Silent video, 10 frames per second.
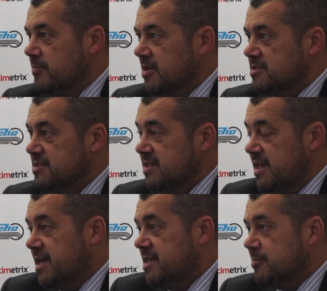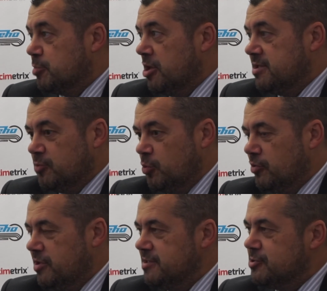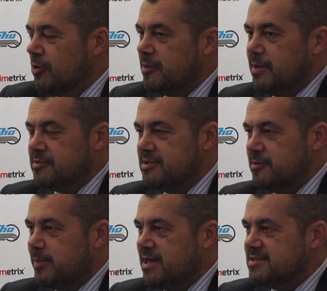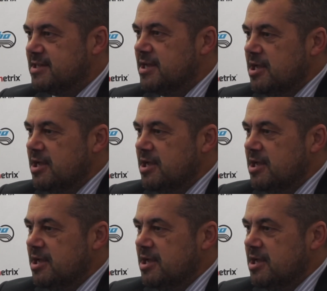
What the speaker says: because Seica has a product we already talked about in the past.